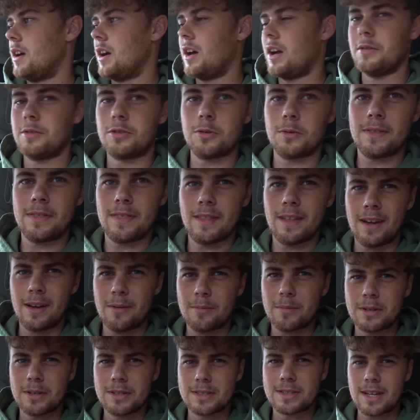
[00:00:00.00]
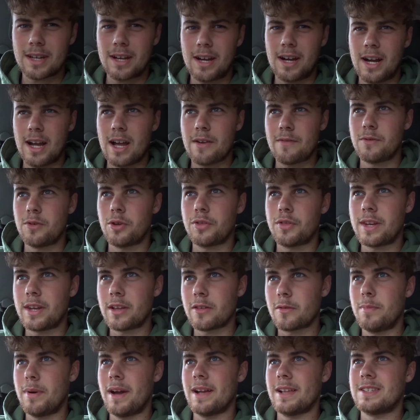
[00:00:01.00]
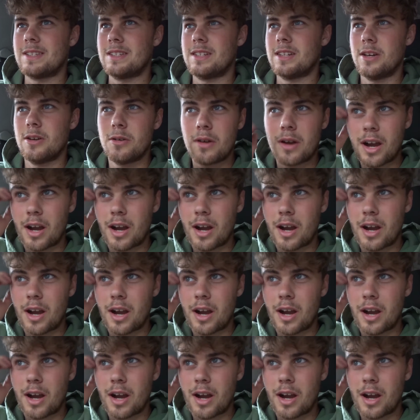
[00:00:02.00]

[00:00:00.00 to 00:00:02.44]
I'm doing that because I have nothing else better to do.